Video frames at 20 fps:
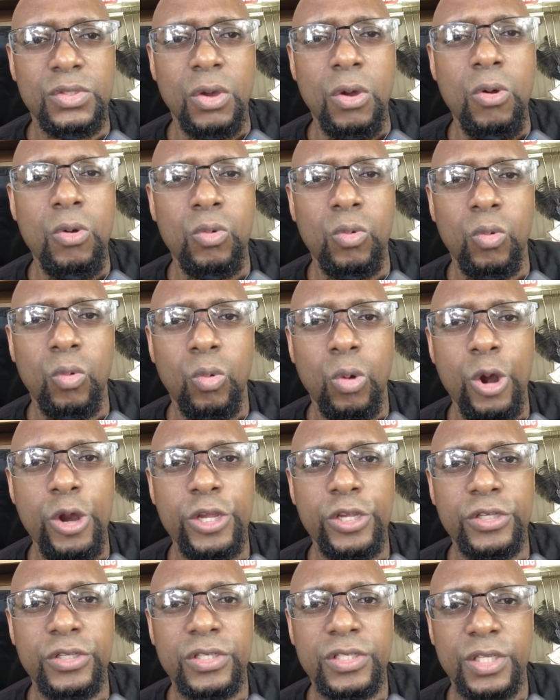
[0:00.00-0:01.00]
Don't
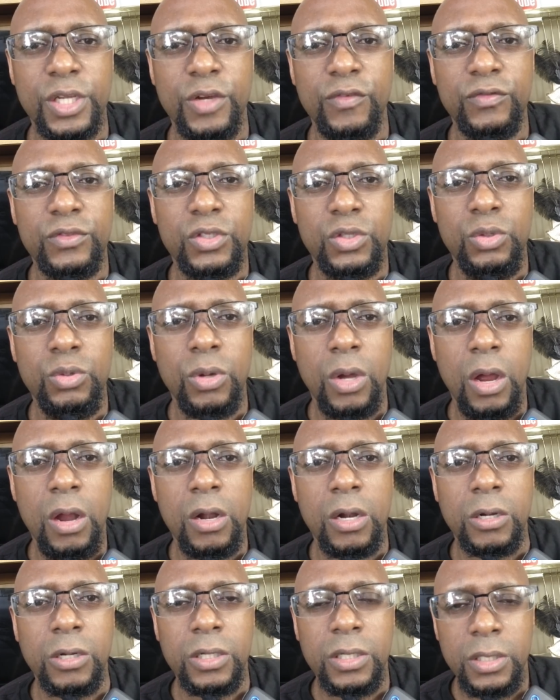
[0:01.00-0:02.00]
work yourself too
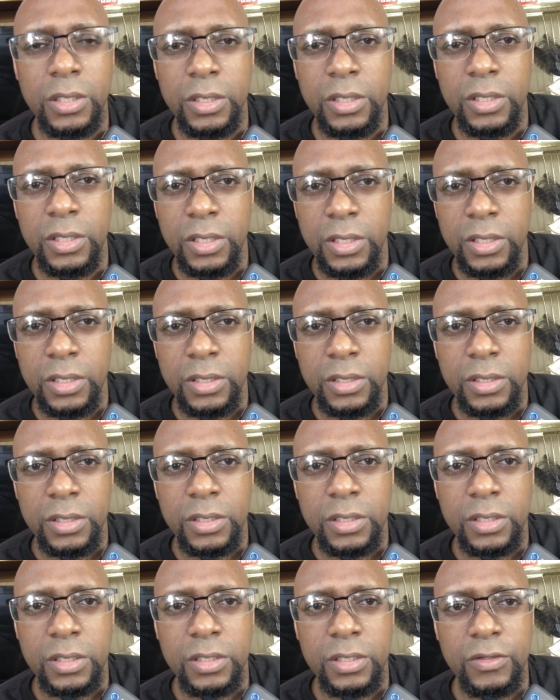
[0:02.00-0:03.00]
hard
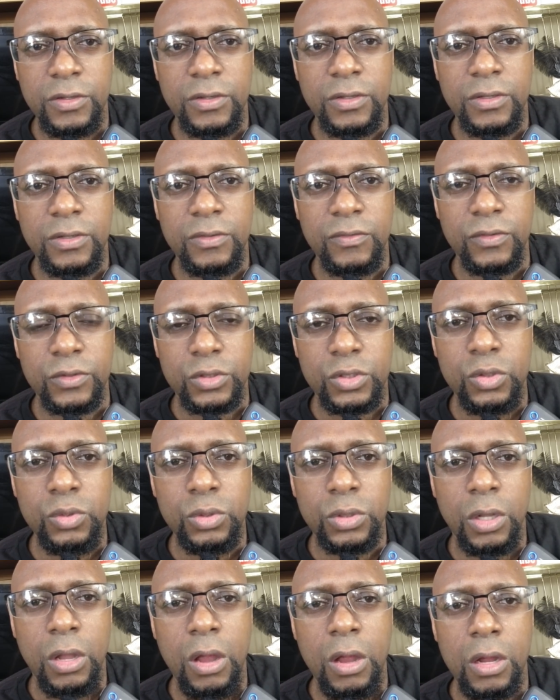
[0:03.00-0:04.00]
for
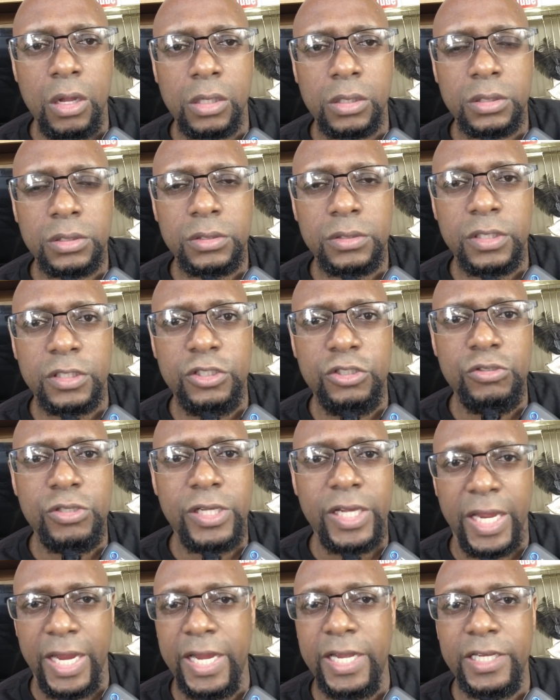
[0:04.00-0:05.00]
too long that you
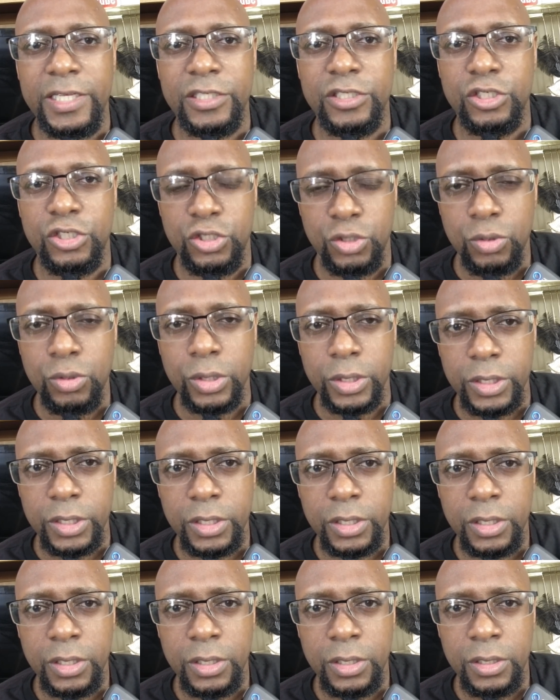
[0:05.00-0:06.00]
can't
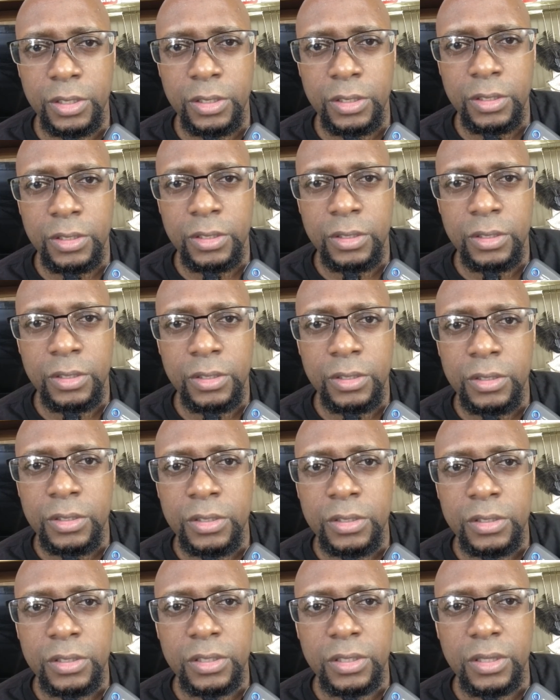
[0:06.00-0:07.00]
enjoy
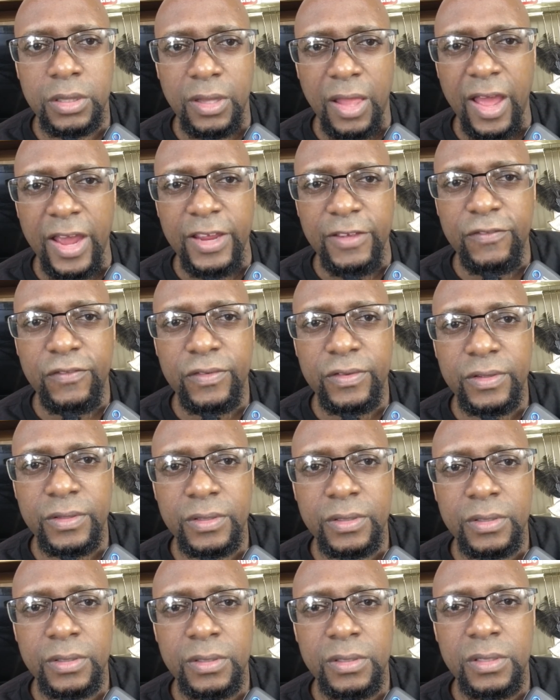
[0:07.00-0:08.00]
life
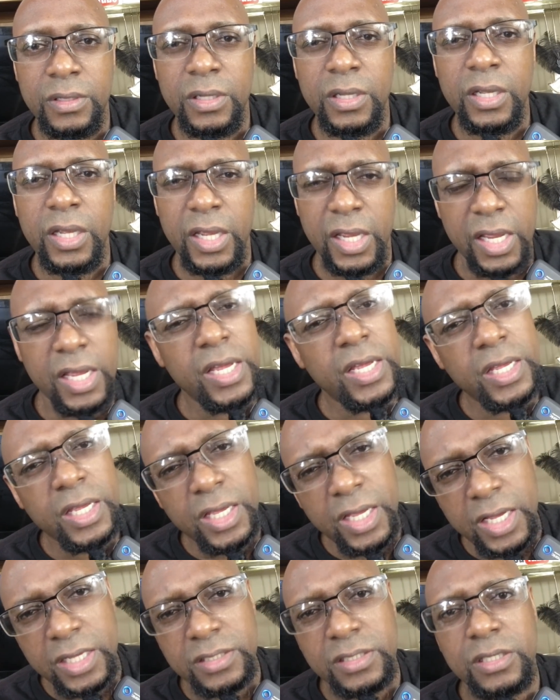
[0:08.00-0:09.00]

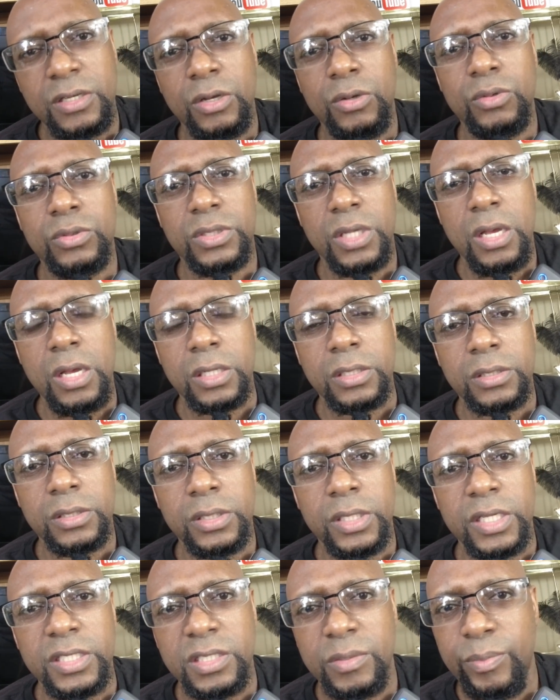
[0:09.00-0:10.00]
as it goes on,
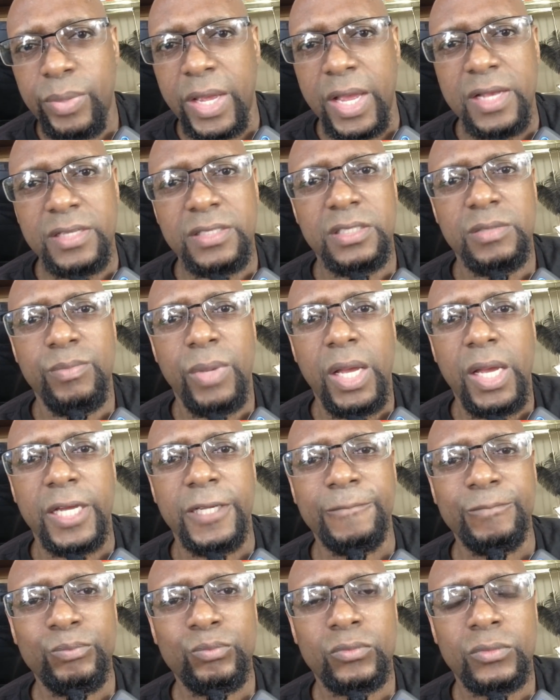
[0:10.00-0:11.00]
as it passes
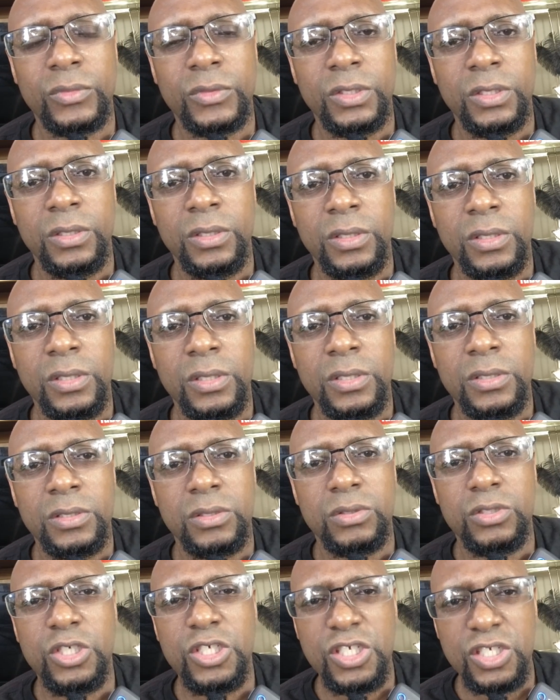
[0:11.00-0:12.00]
by.
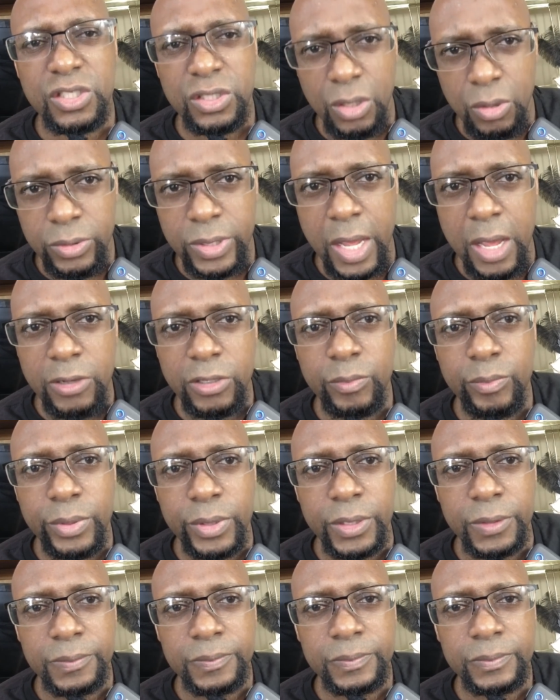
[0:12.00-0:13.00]
So just slow down a
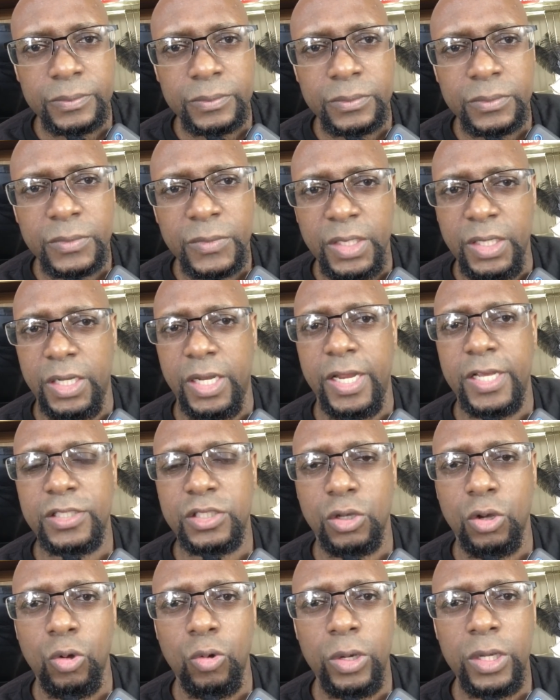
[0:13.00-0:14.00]
bit. And
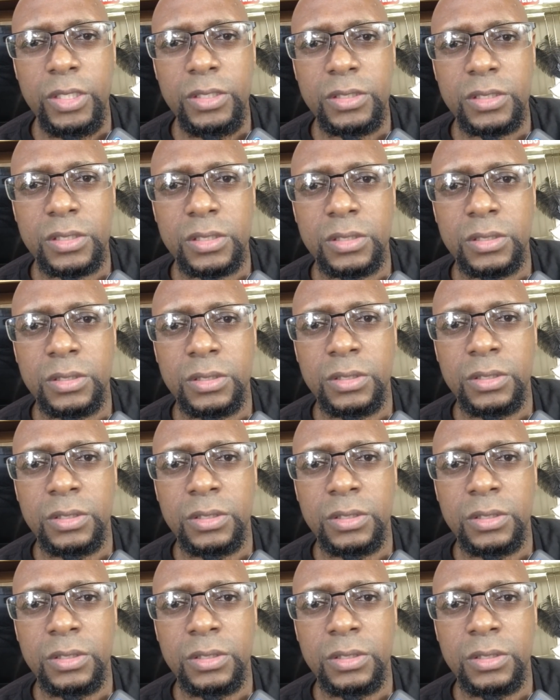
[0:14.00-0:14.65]
as always,